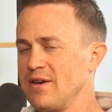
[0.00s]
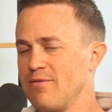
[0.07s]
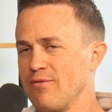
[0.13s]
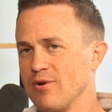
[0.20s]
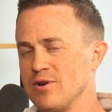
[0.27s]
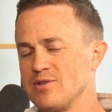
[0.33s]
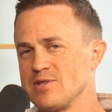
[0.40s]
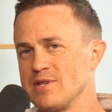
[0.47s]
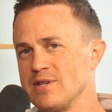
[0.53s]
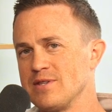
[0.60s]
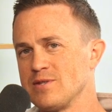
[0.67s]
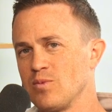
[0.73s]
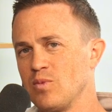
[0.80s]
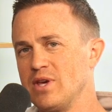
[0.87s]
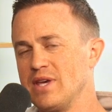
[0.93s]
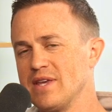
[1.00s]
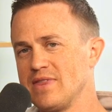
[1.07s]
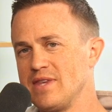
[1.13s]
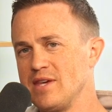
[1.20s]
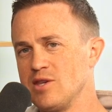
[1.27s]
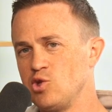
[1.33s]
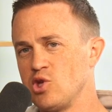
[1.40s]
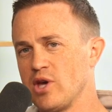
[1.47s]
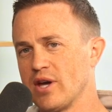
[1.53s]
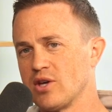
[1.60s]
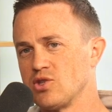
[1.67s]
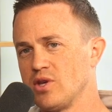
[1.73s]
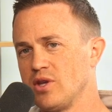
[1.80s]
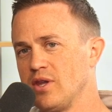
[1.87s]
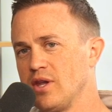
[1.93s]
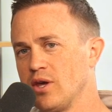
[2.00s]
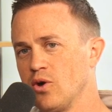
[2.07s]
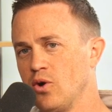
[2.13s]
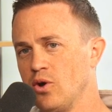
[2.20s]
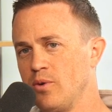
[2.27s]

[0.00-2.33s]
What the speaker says: for instance, we get the injection, they go to